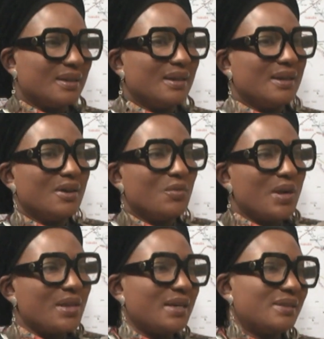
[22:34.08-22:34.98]
whether
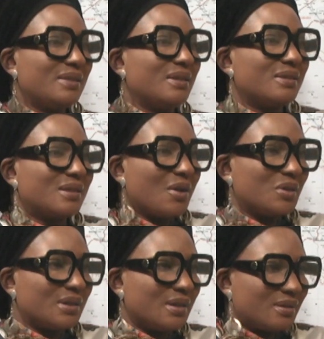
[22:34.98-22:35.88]
it's in the
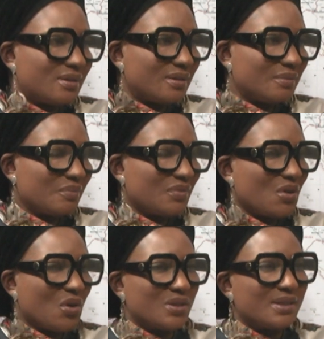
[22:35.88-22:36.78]
Southeast
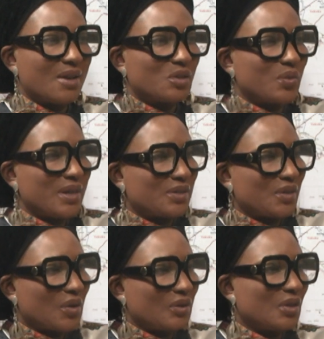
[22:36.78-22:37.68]
or Southwest
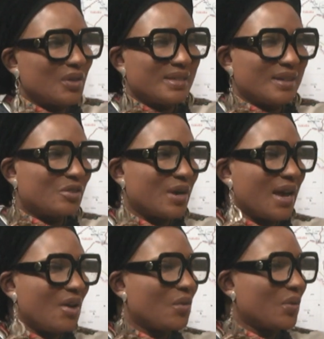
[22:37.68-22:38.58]
or North Central
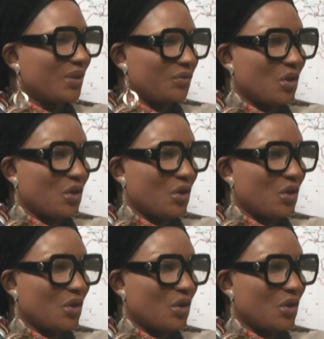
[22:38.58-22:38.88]
or whatever,